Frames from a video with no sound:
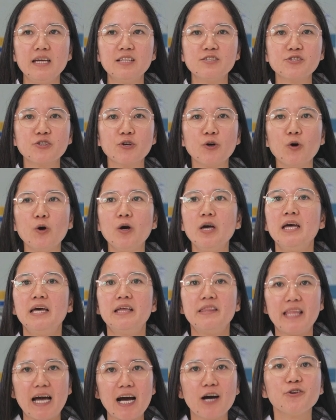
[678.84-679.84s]
And so
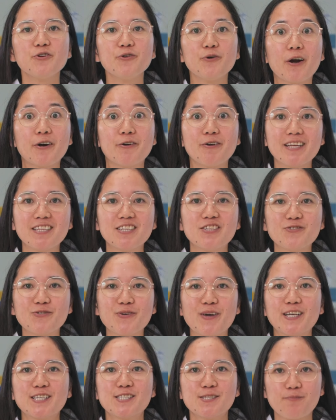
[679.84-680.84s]
now you are ready to
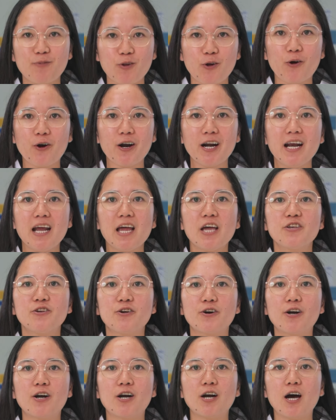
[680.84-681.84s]
explore
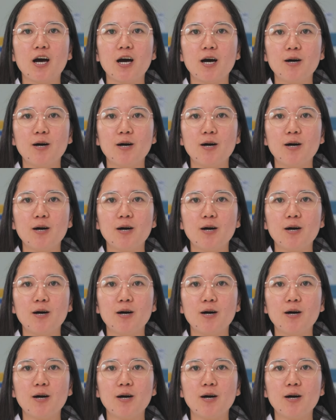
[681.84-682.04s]
your